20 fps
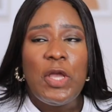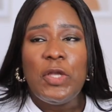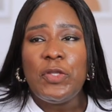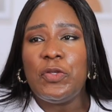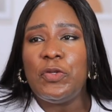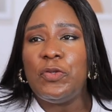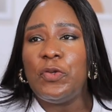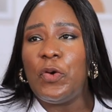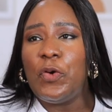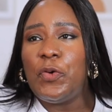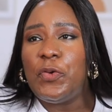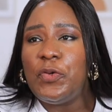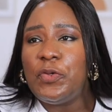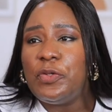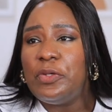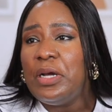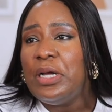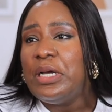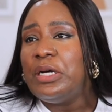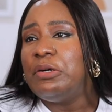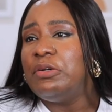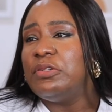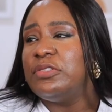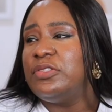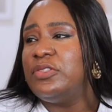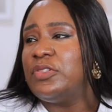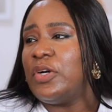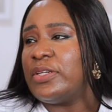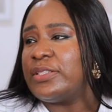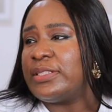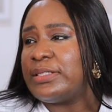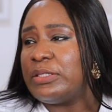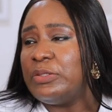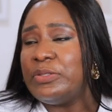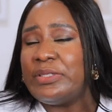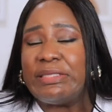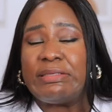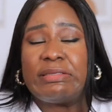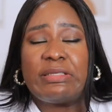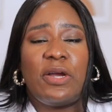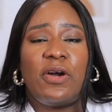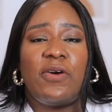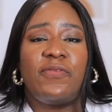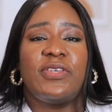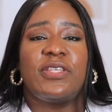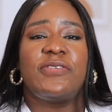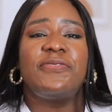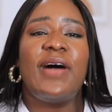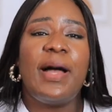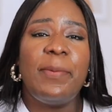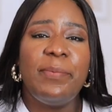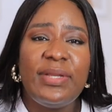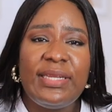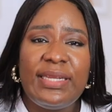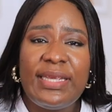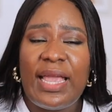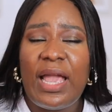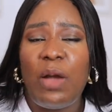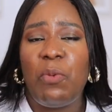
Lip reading: you know, who takes care of his family.